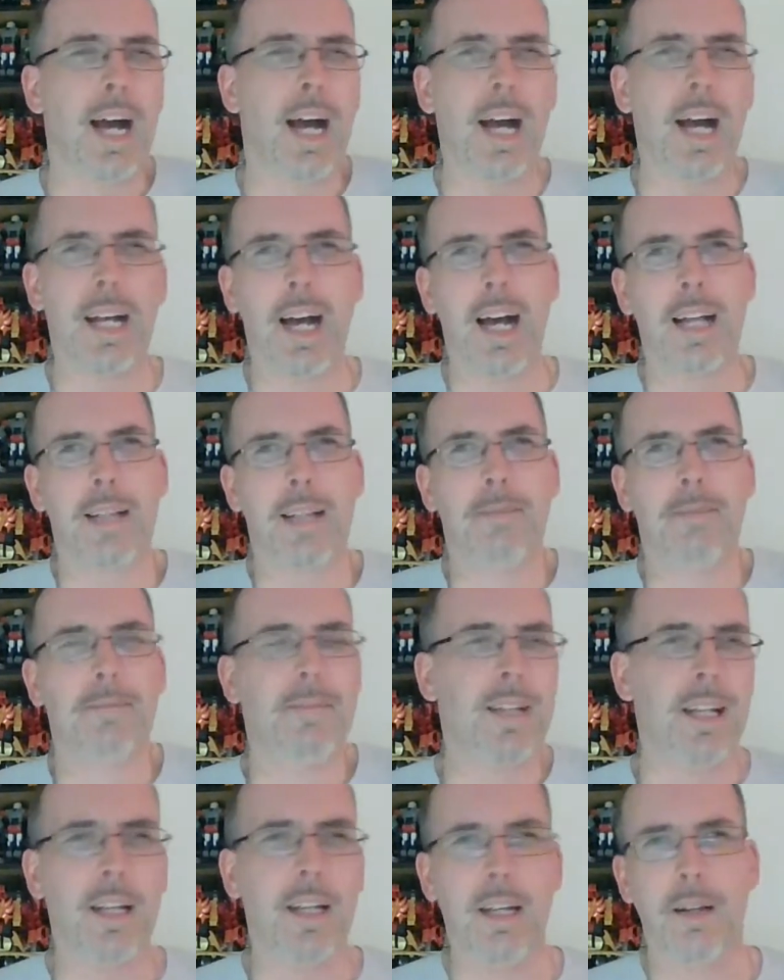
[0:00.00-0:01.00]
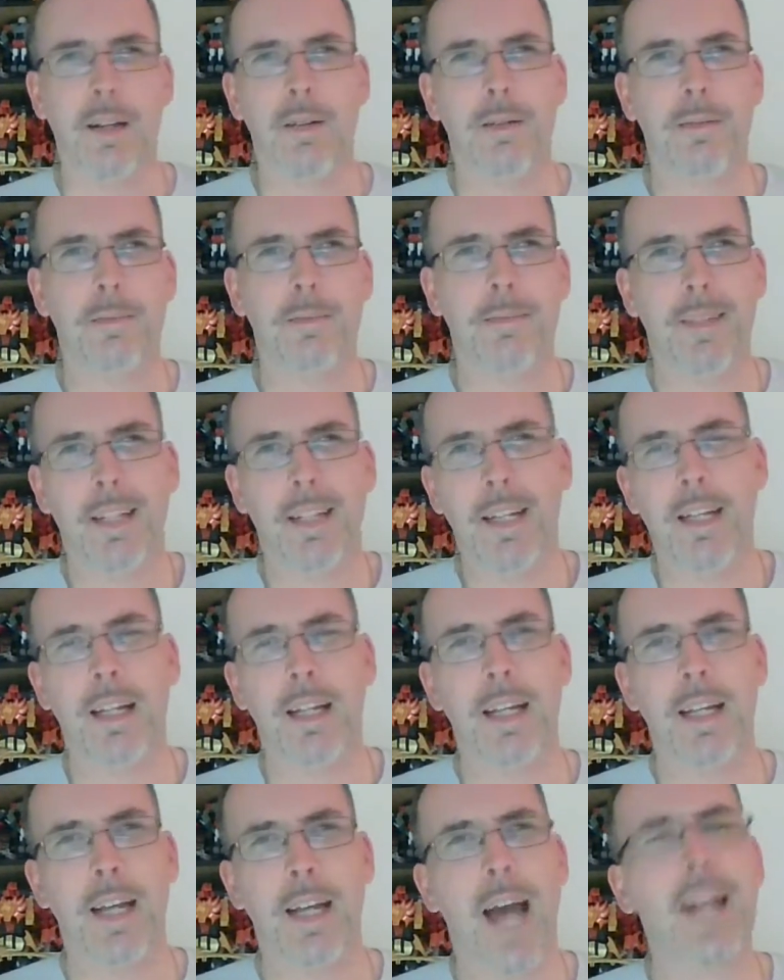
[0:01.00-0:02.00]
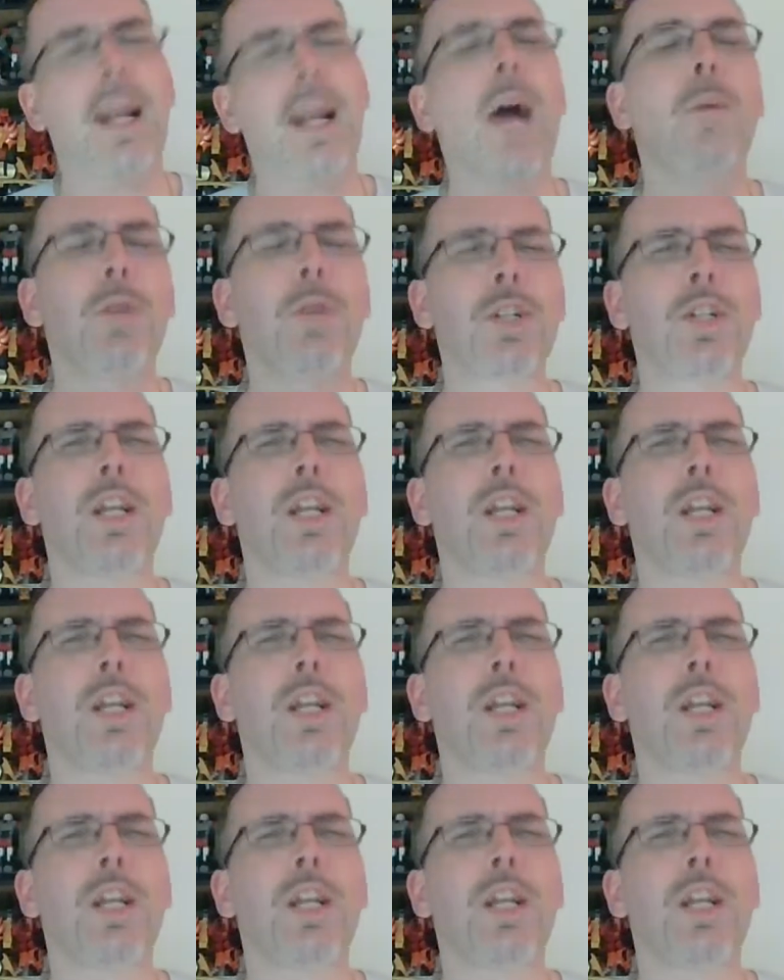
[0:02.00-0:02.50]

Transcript: I wish